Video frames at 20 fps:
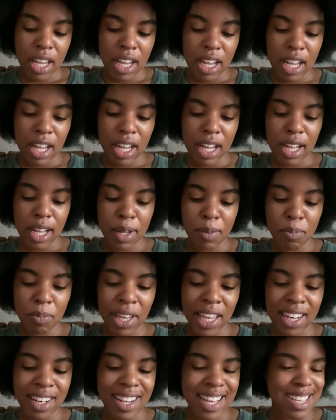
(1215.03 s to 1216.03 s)

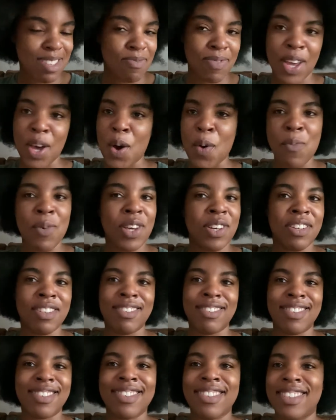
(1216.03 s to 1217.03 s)
My
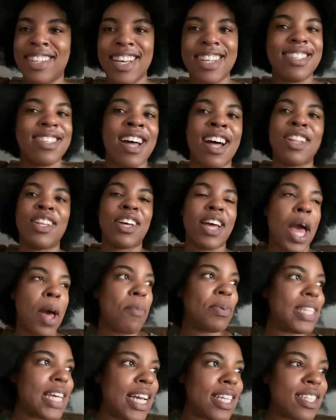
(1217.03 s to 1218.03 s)
oatmeal does not look
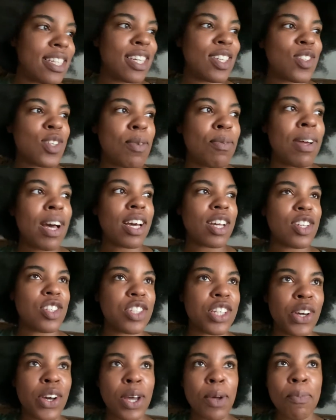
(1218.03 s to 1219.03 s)
appetizing, so I'm not gonna
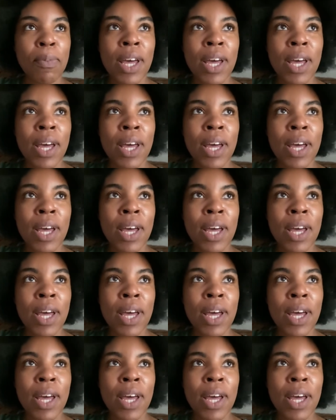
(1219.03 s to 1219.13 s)
show it.